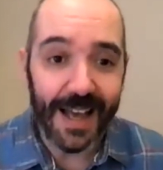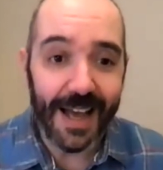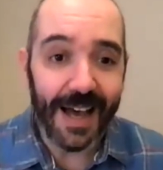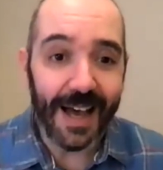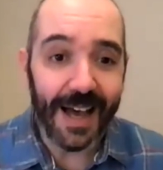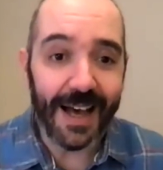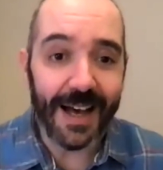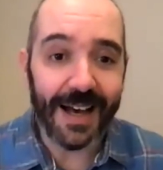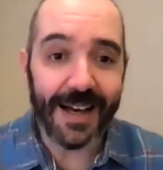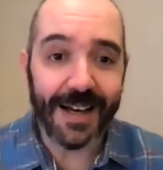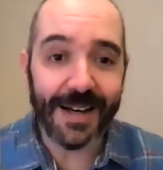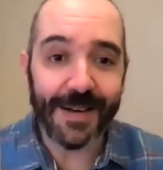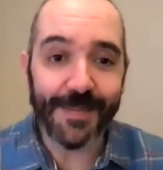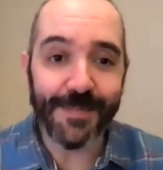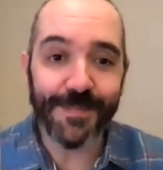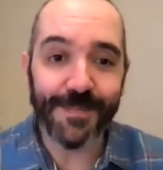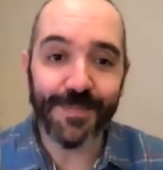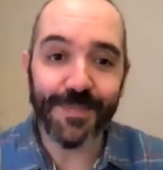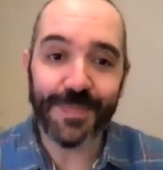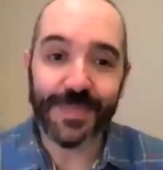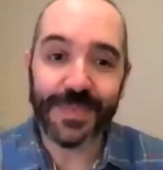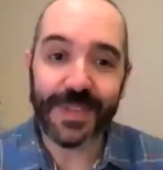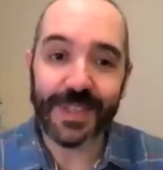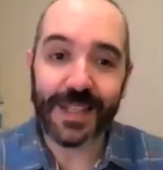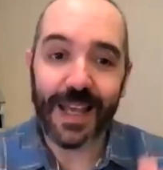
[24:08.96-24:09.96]
Okay,
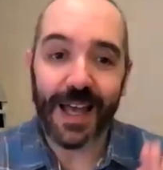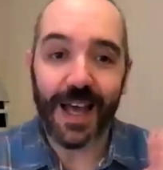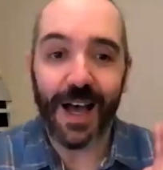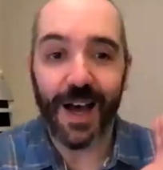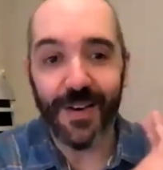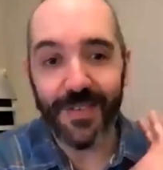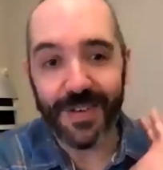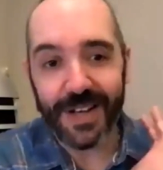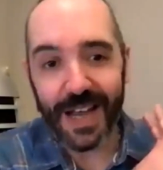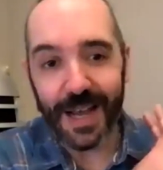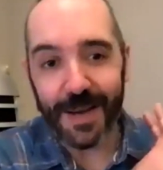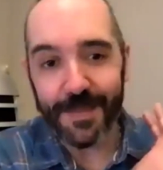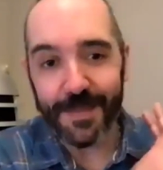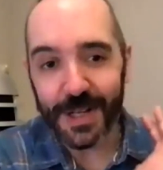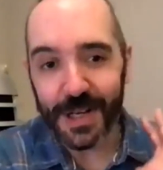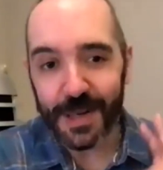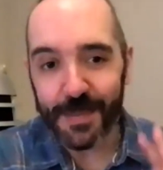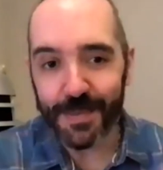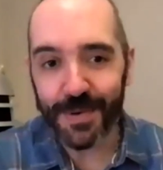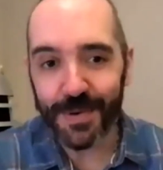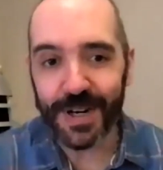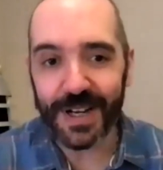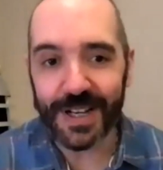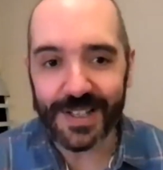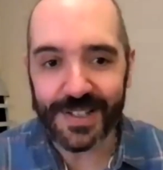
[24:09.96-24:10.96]
I'm going
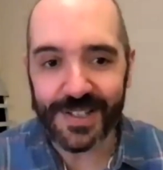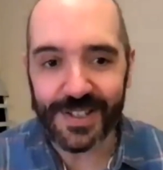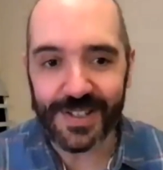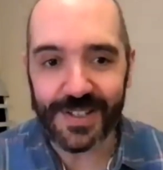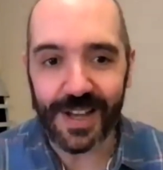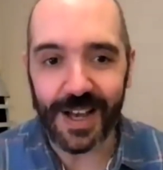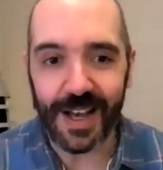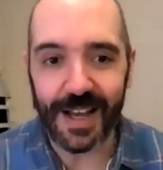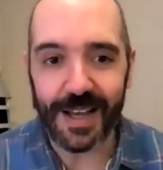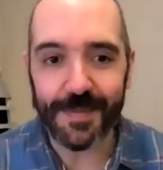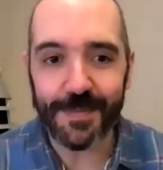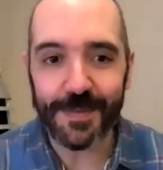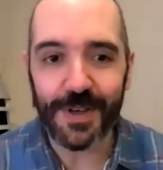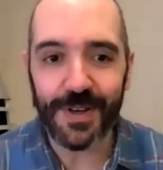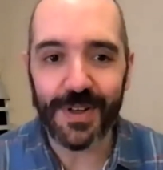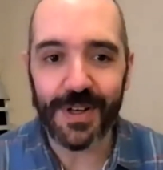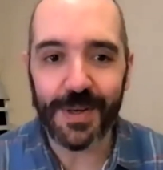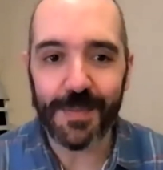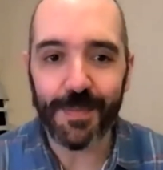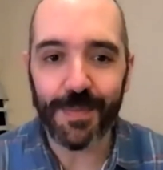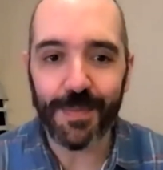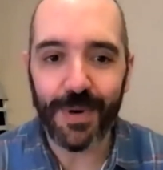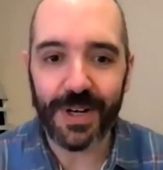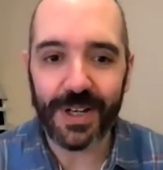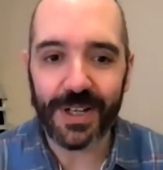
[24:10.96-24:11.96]
to
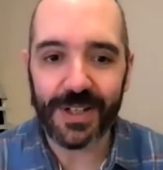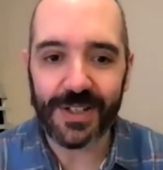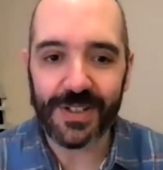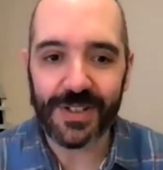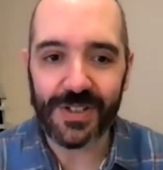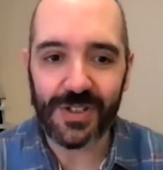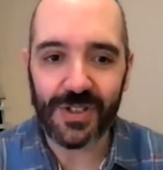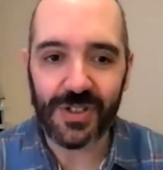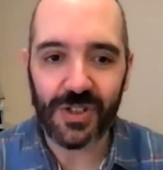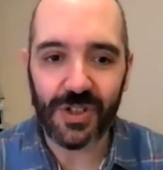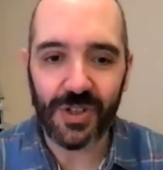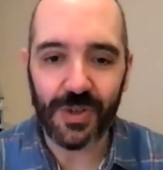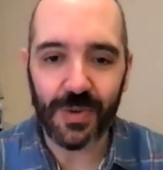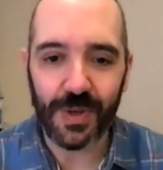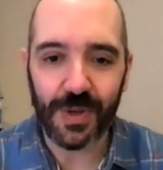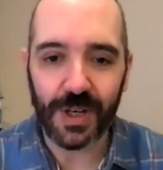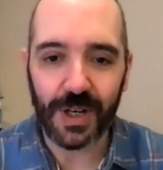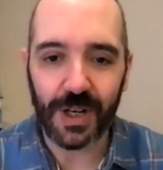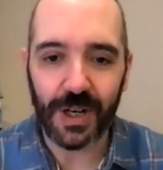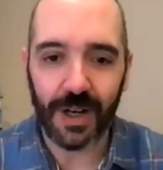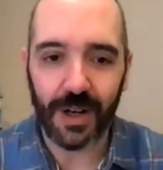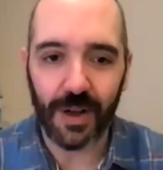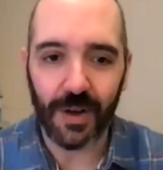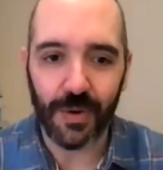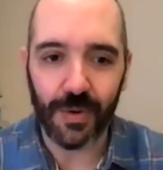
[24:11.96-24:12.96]
bring us to
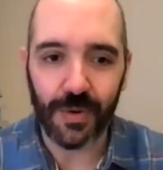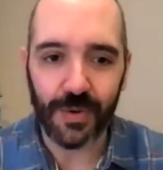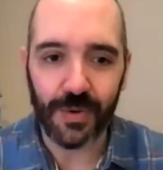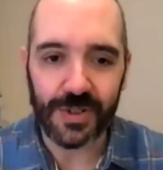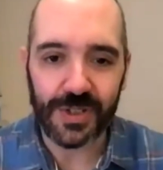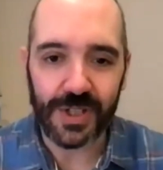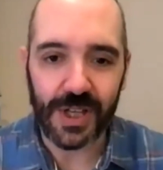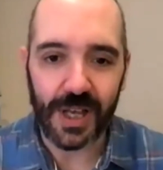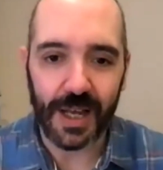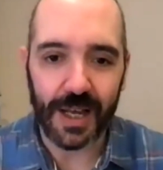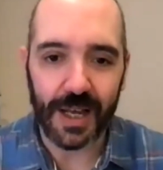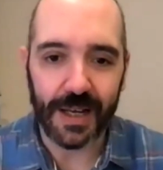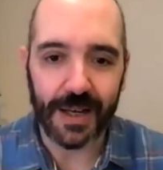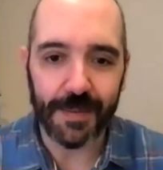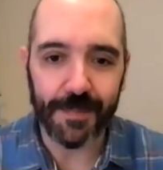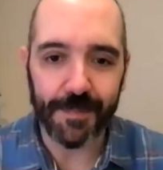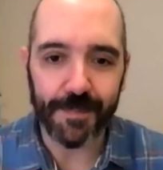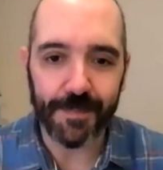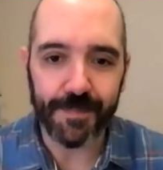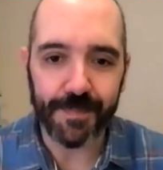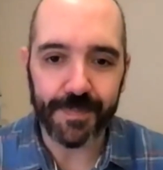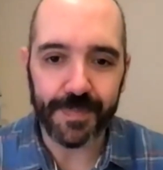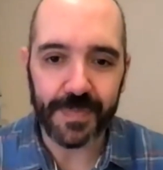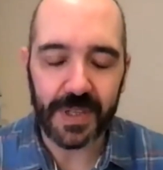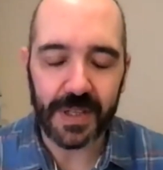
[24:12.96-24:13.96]
a close.
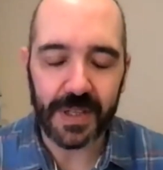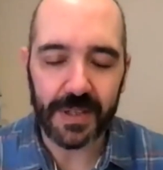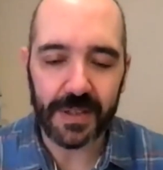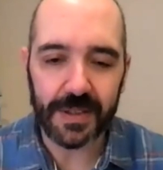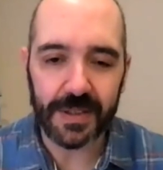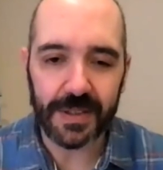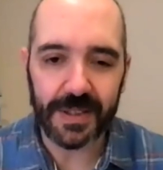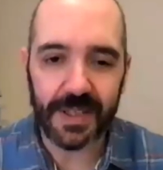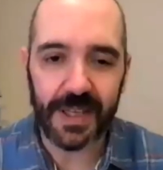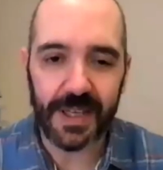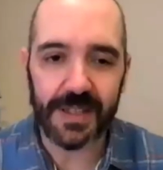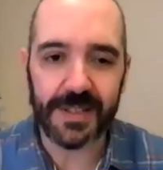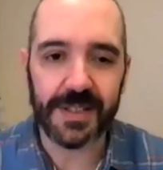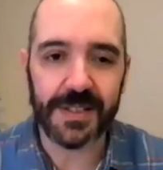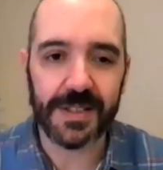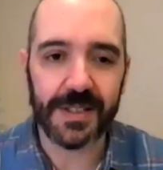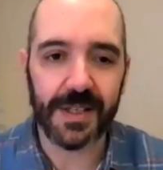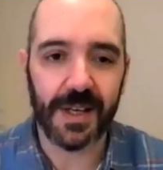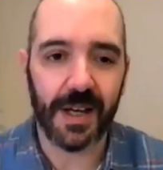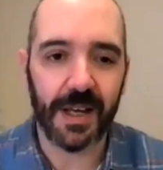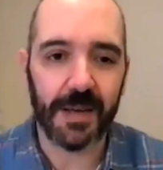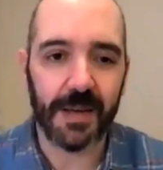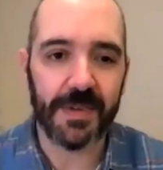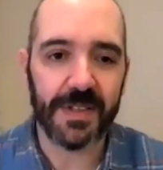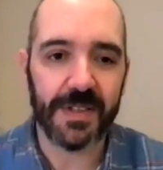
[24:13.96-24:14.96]
Key to
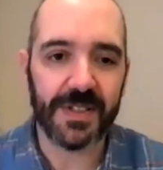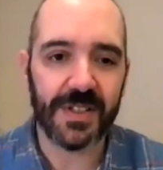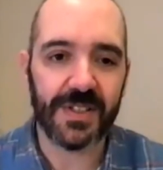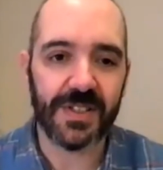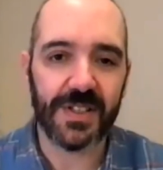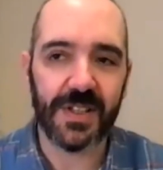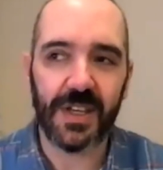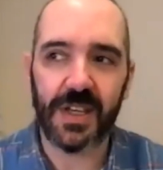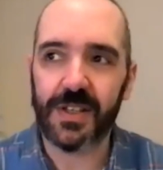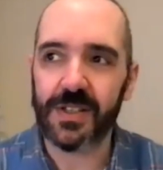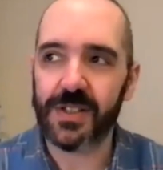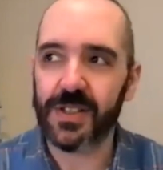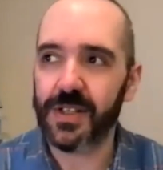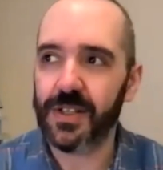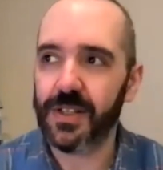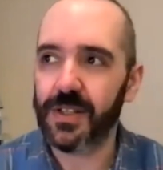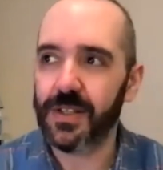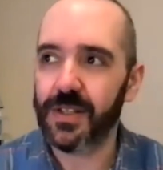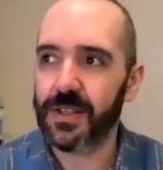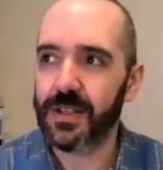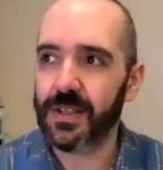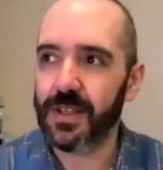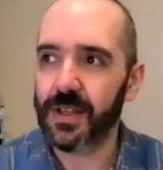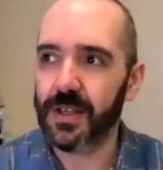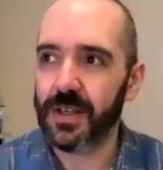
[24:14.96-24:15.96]
Time is a
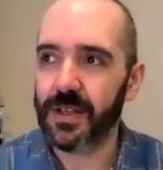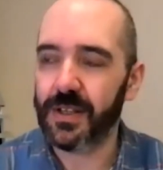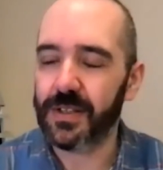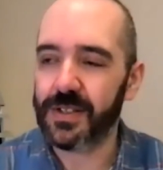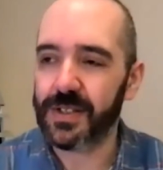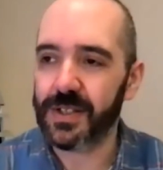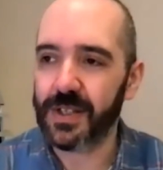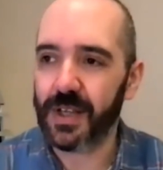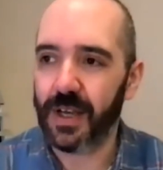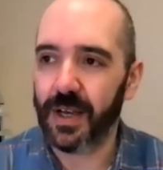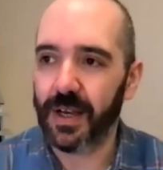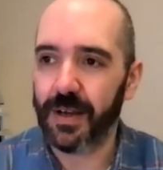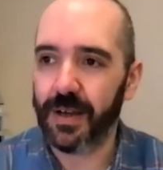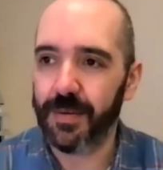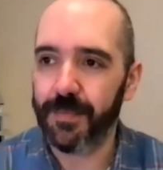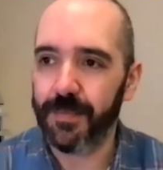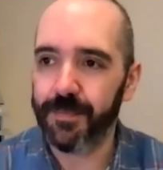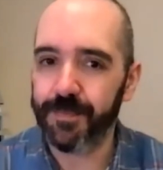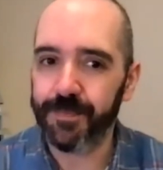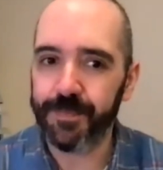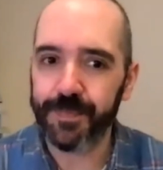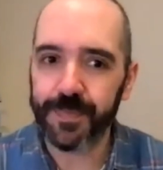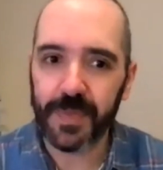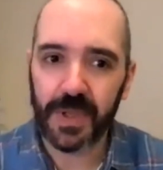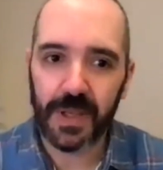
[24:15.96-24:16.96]
season that...
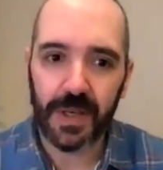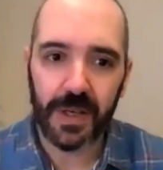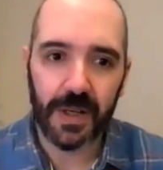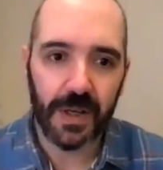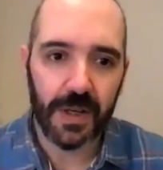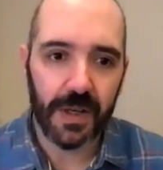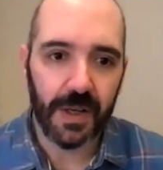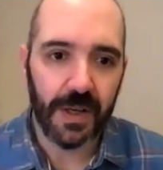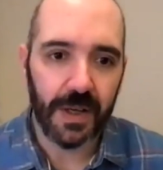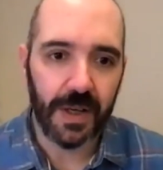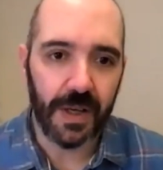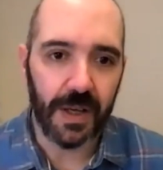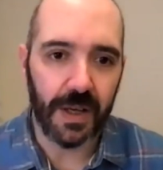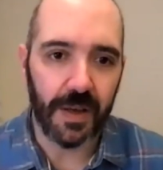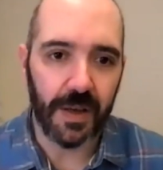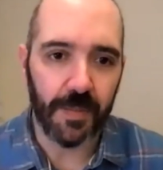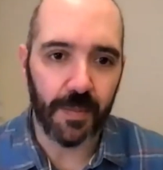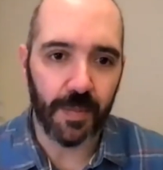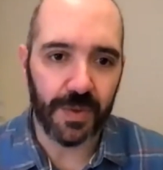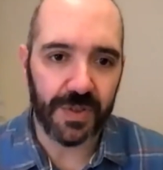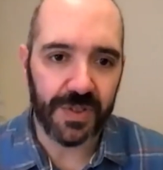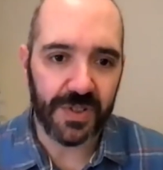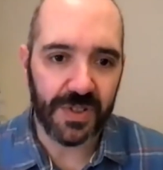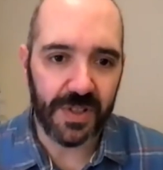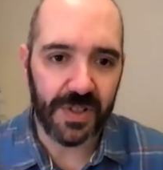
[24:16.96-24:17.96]
It
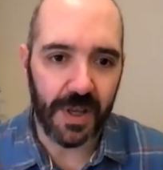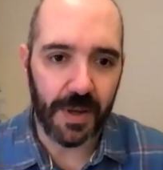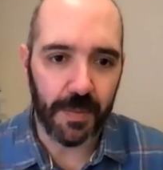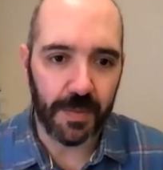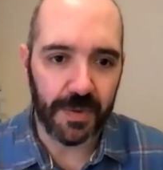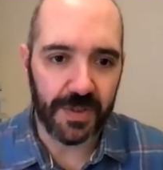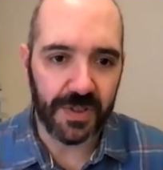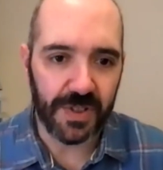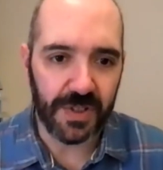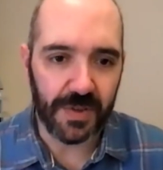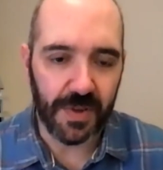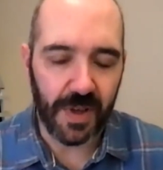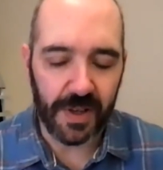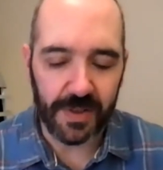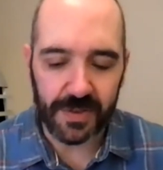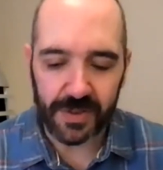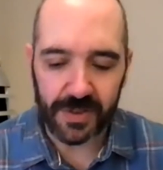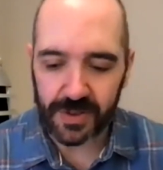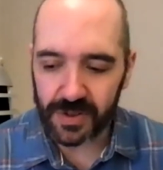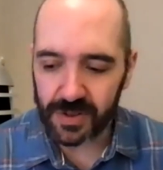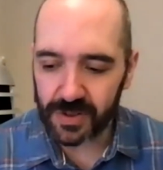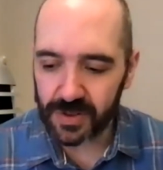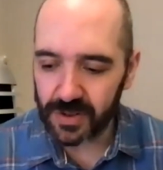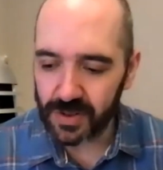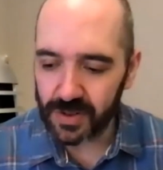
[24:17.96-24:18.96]
was
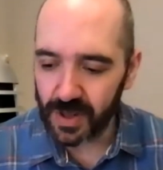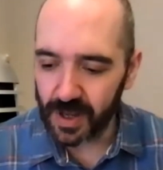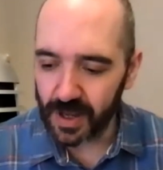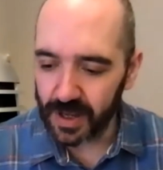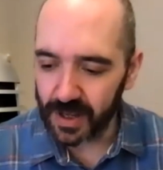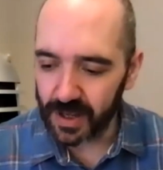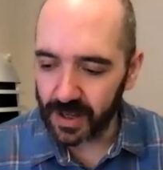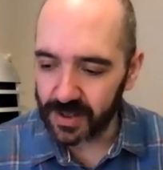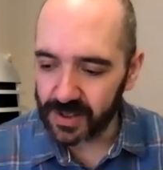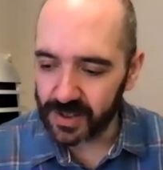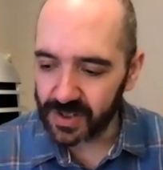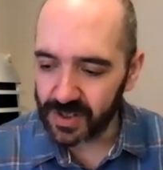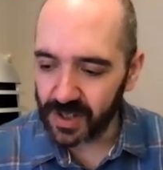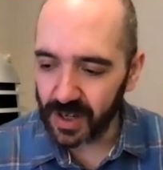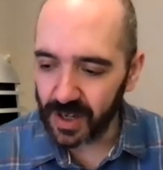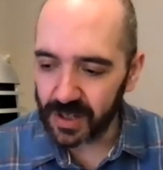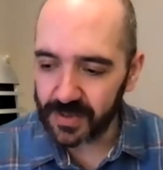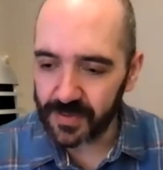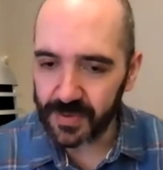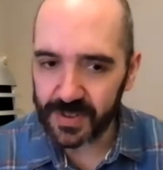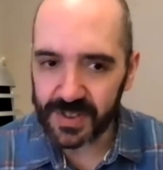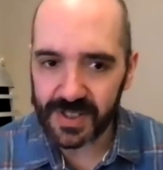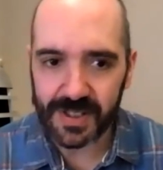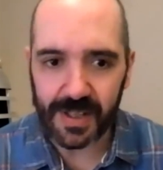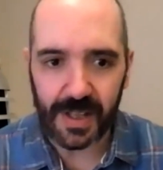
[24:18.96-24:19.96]
a start
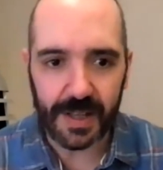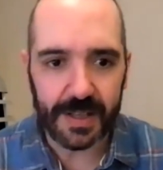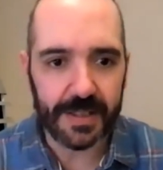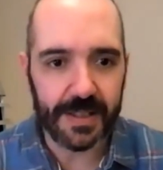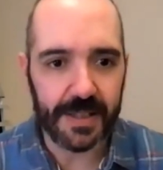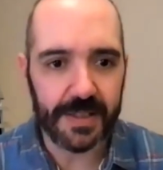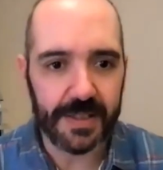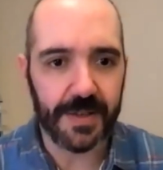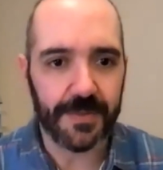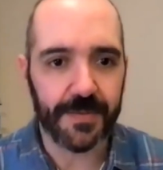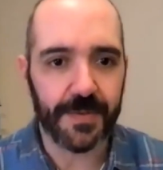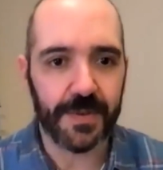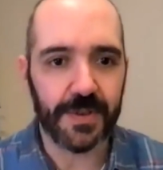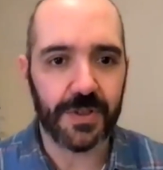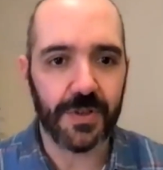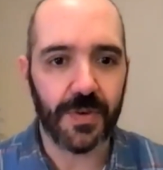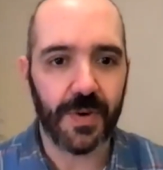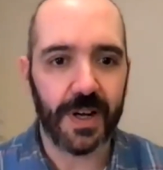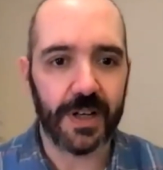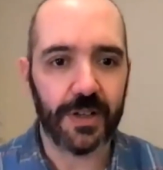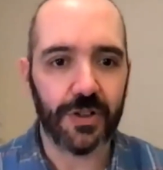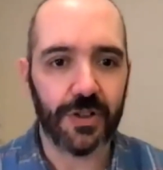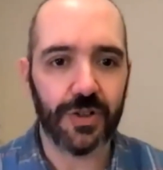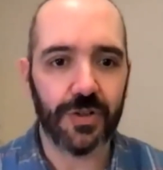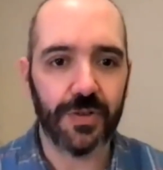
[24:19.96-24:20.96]
of a slightly different
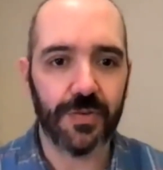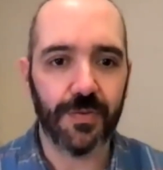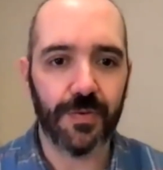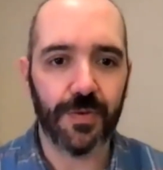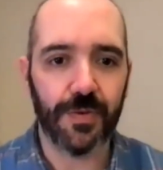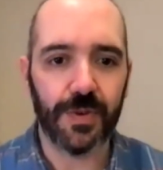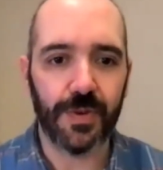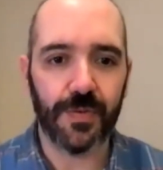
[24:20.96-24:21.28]
direction